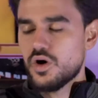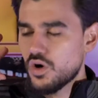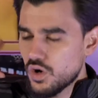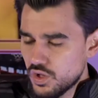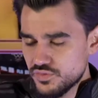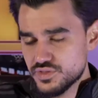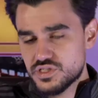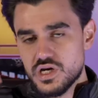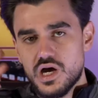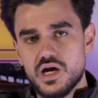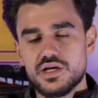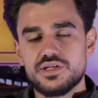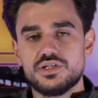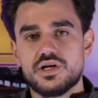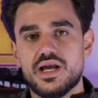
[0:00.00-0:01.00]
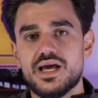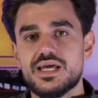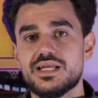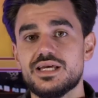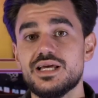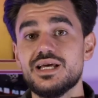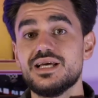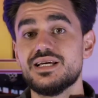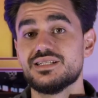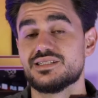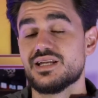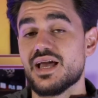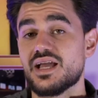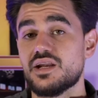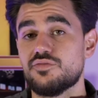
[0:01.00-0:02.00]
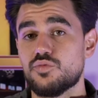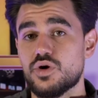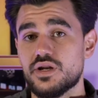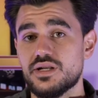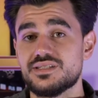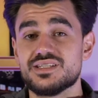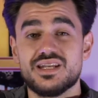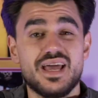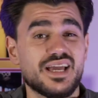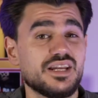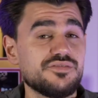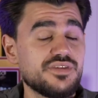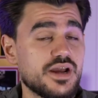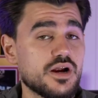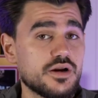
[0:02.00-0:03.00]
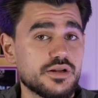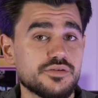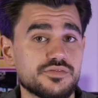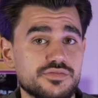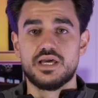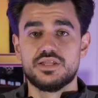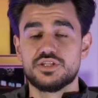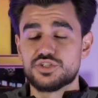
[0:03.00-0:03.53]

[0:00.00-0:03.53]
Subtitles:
all the talk in your head is a negative one. It's a negative narrative. And the